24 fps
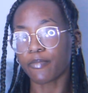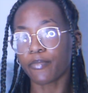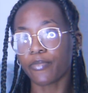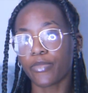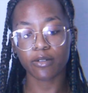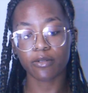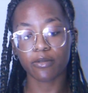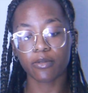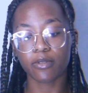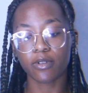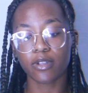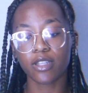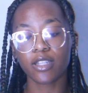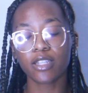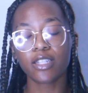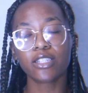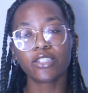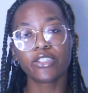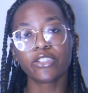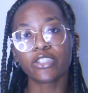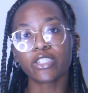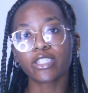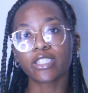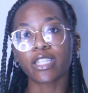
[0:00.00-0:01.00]
So
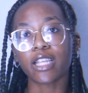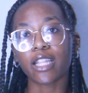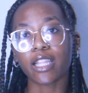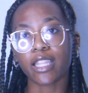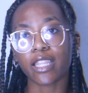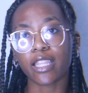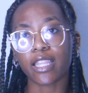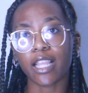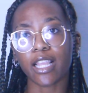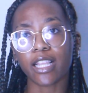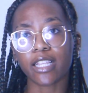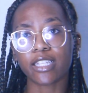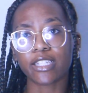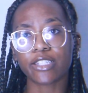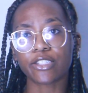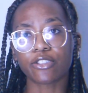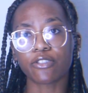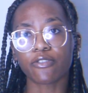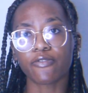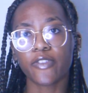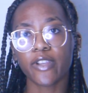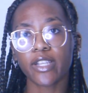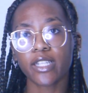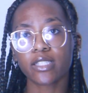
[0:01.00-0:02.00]
just like the
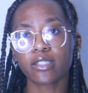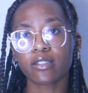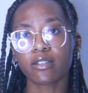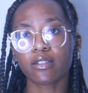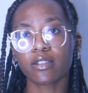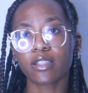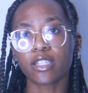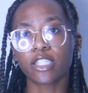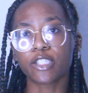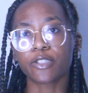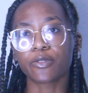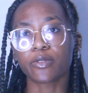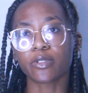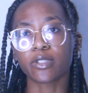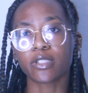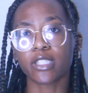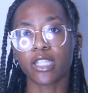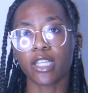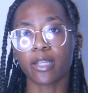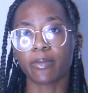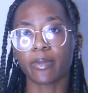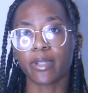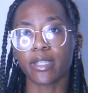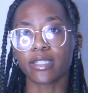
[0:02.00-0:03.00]
Niteangel Vista, this one's
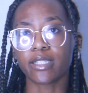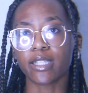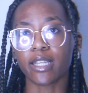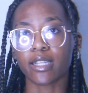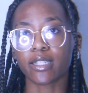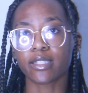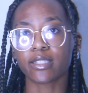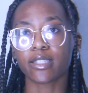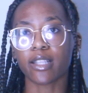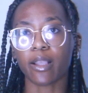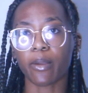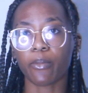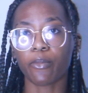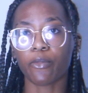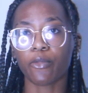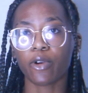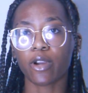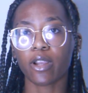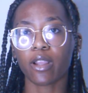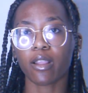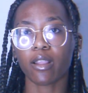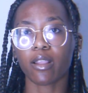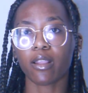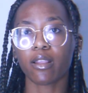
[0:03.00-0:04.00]
set the exact same
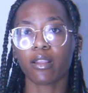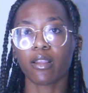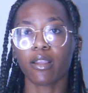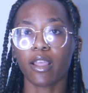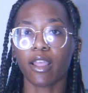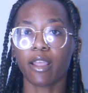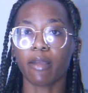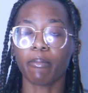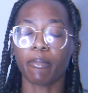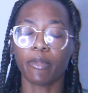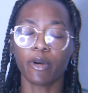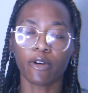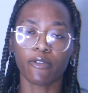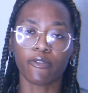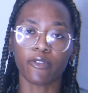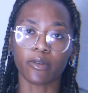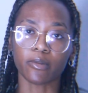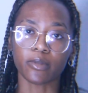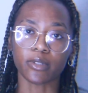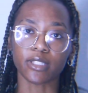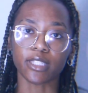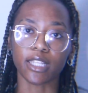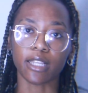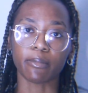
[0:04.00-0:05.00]
way and built
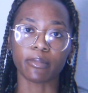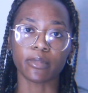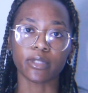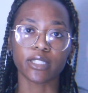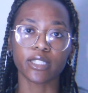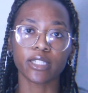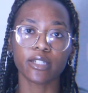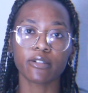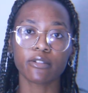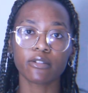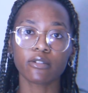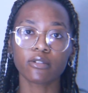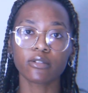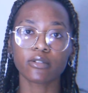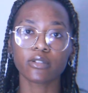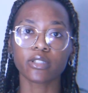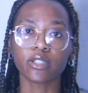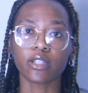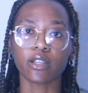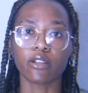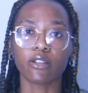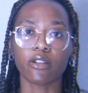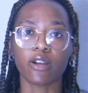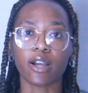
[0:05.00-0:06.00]
from the same material,
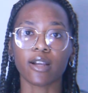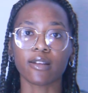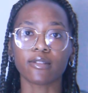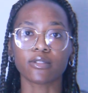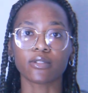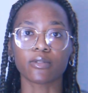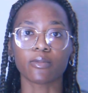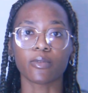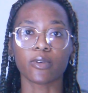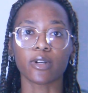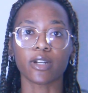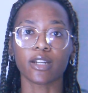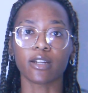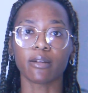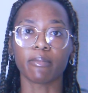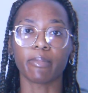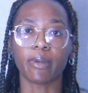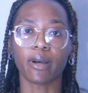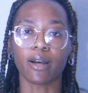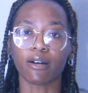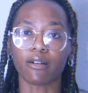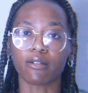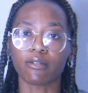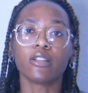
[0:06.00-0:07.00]
so you don't have to worry
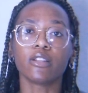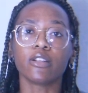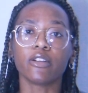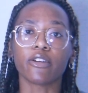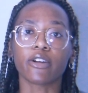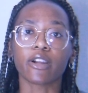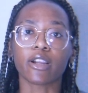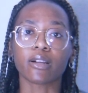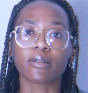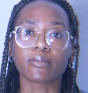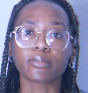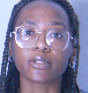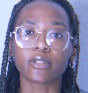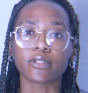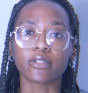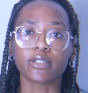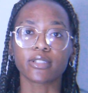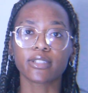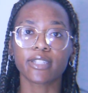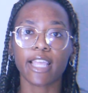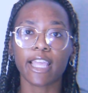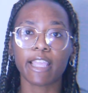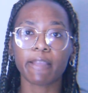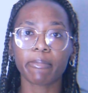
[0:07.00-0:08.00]
about your hamster
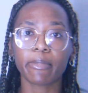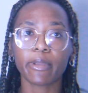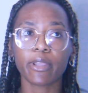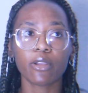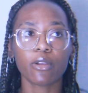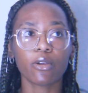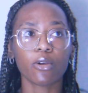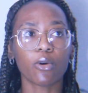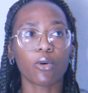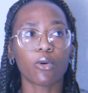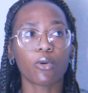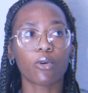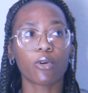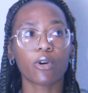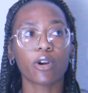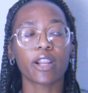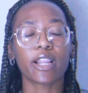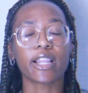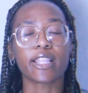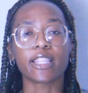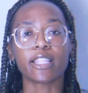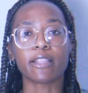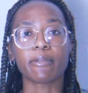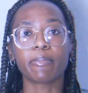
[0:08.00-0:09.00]
escaping or
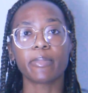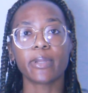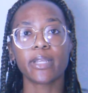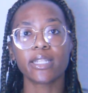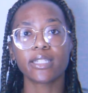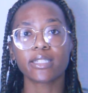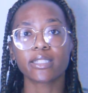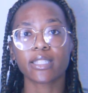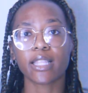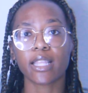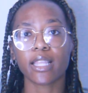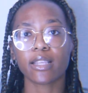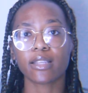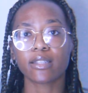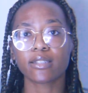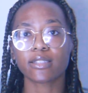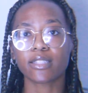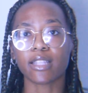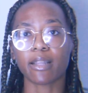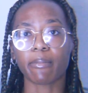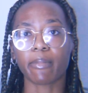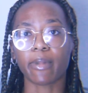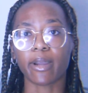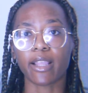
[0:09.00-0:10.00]
any pee
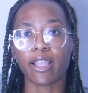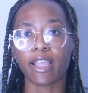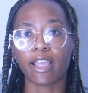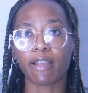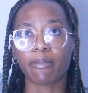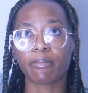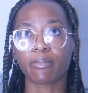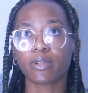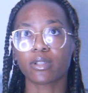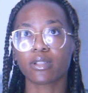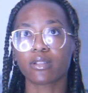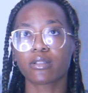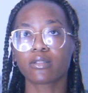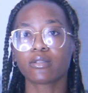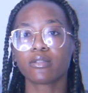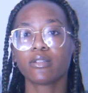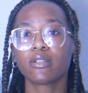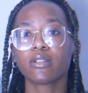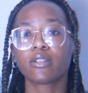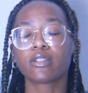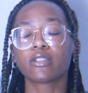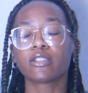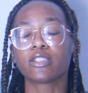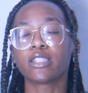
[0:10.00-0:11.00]
stains that might happen,
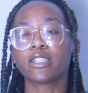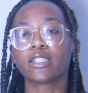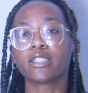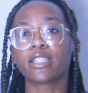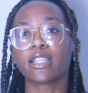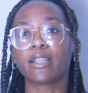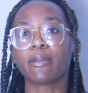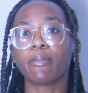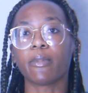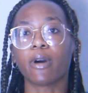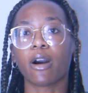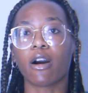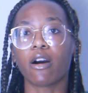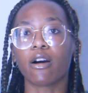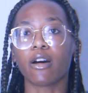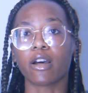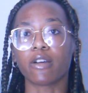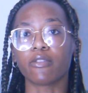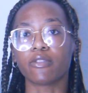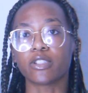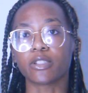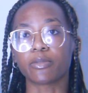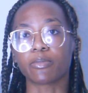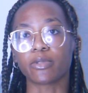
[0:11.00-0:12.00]
because they all
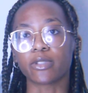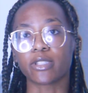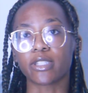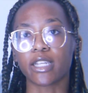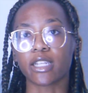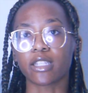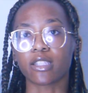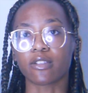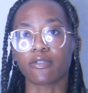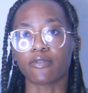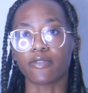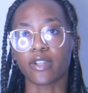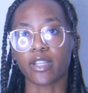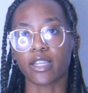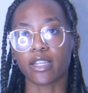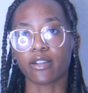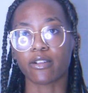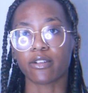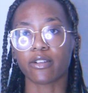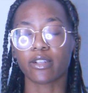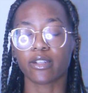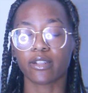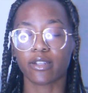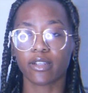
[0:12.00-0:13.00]
have this protective
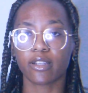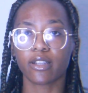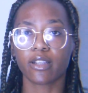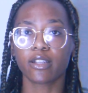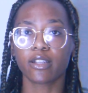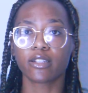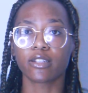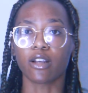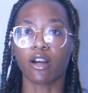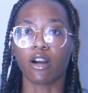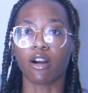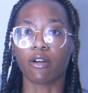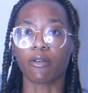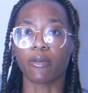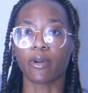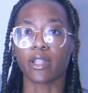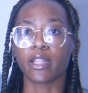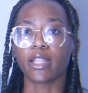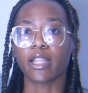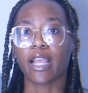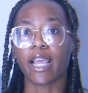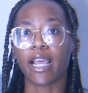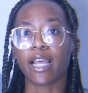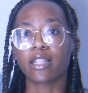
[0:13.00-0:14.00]
layering
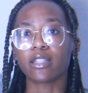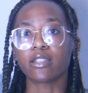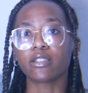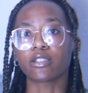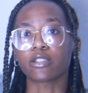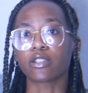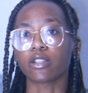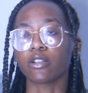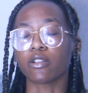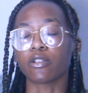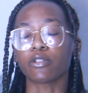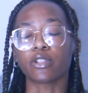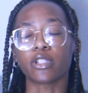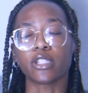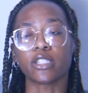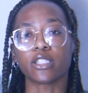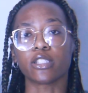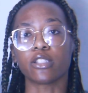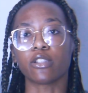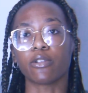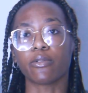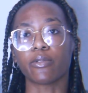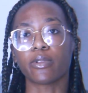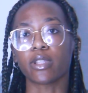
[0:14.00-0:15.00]
already added, so you don't need
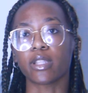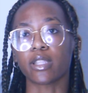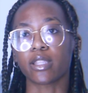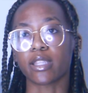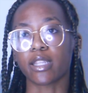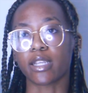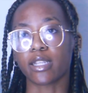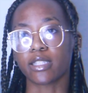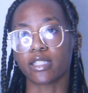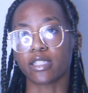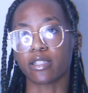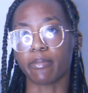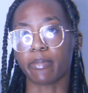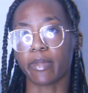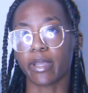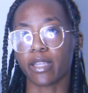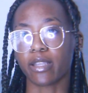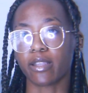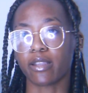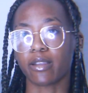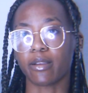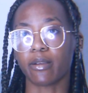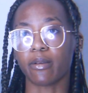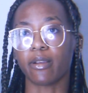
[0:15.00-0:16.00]
to do anything to
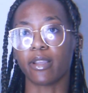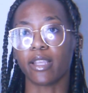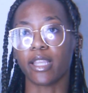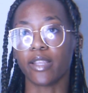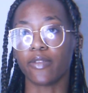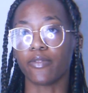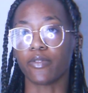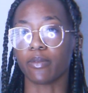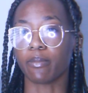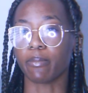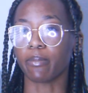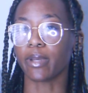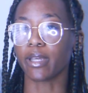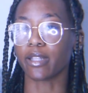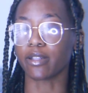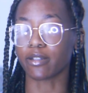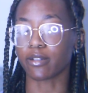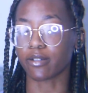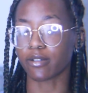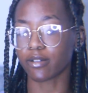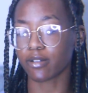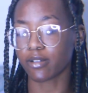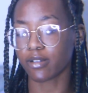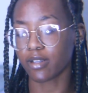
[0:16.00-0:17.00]
make it even
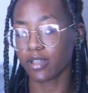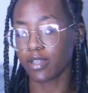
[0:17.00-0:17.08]
better.